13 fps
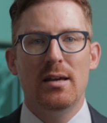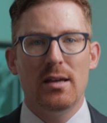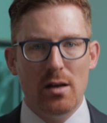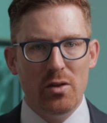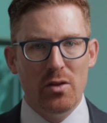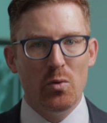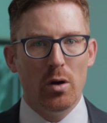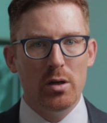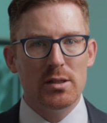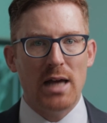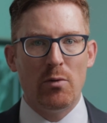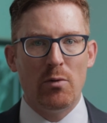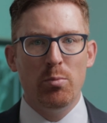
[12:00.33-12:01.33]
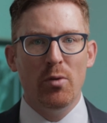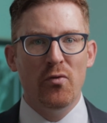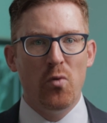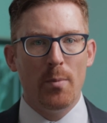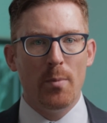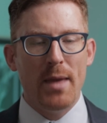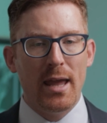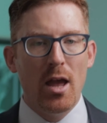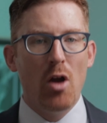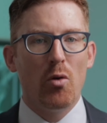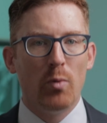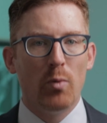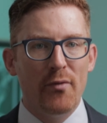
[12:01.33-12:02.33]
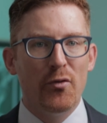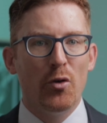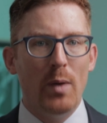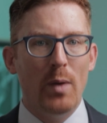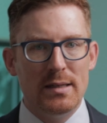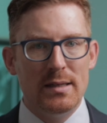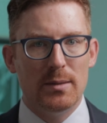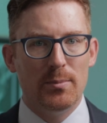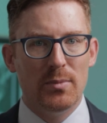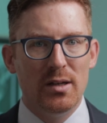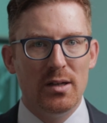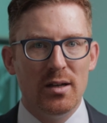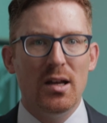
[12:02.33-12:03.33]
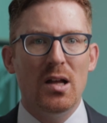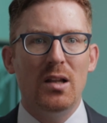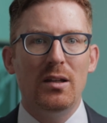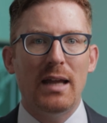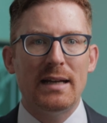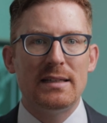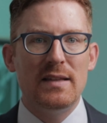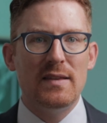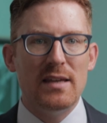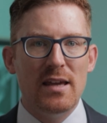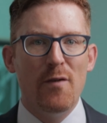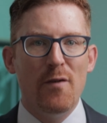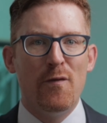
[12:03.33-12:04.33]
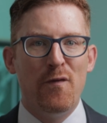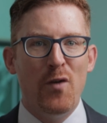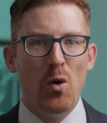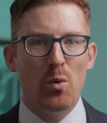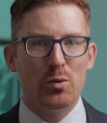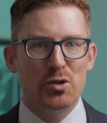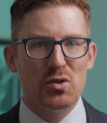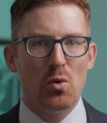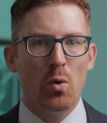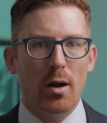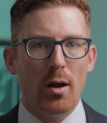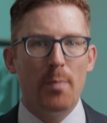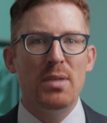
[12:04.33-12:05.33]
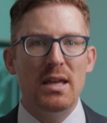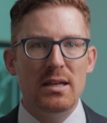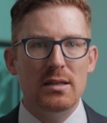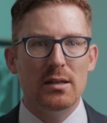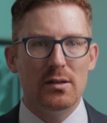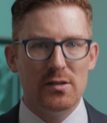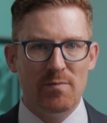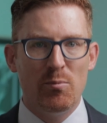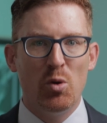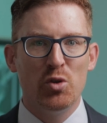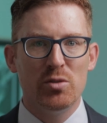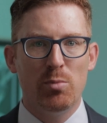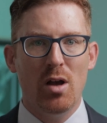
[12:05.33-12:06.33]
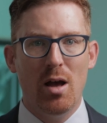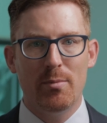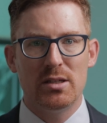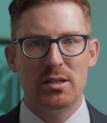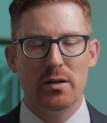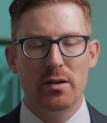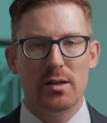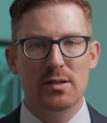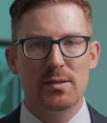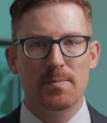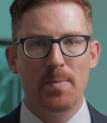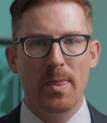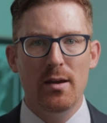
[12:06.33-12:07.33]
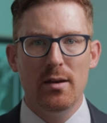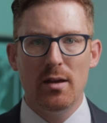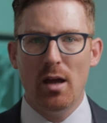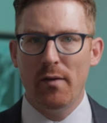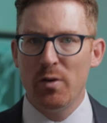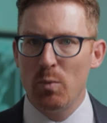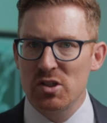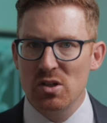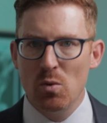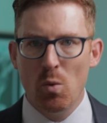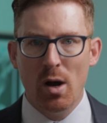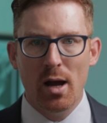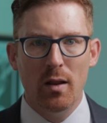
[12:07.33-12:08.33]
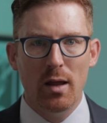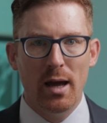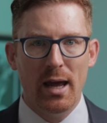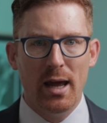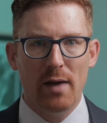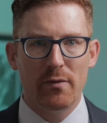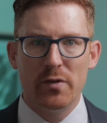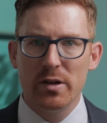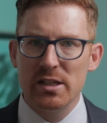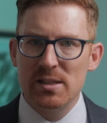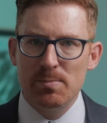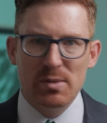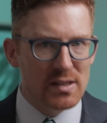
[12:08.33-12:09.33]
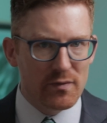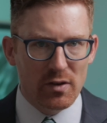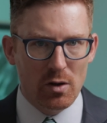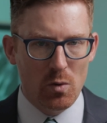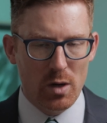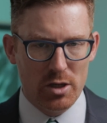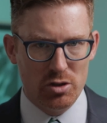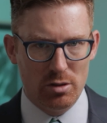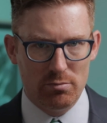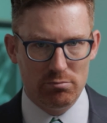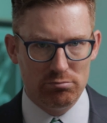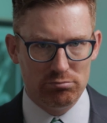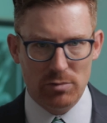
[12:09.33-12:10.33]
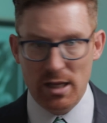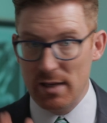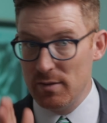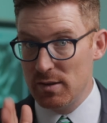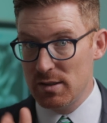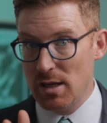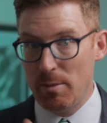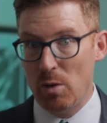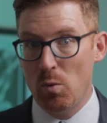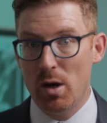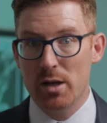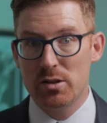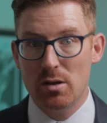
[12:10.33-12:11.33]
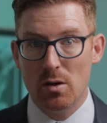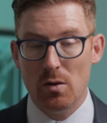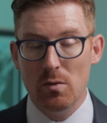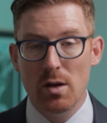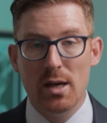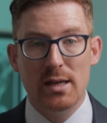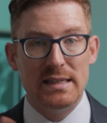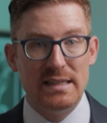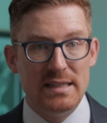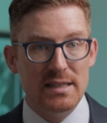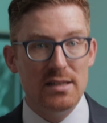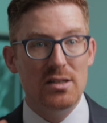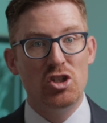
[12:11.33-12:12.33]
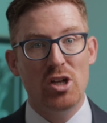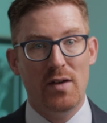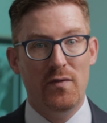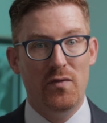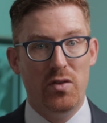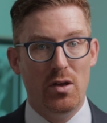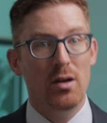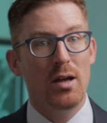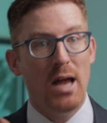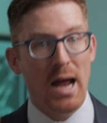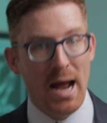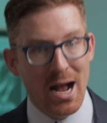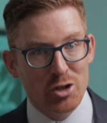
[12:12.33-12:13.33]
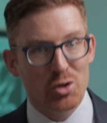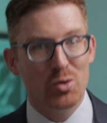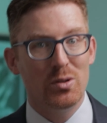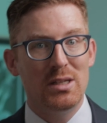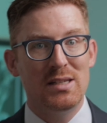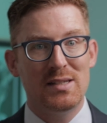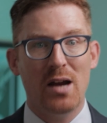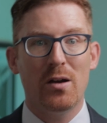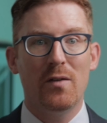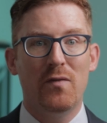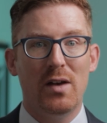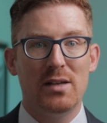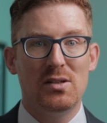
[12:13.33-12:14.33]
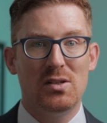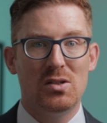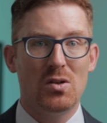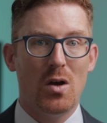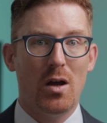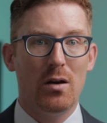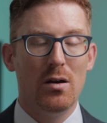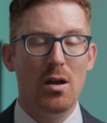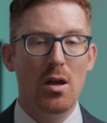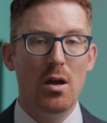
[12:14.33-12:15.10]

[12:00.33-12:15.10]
In other words, I will perform a referendum, collecting the votes or opinions of multiple commentaries. Every once in a while, I have a very specific question, like the time I wanted to know, did Jephthah actually sacrifice his daughter,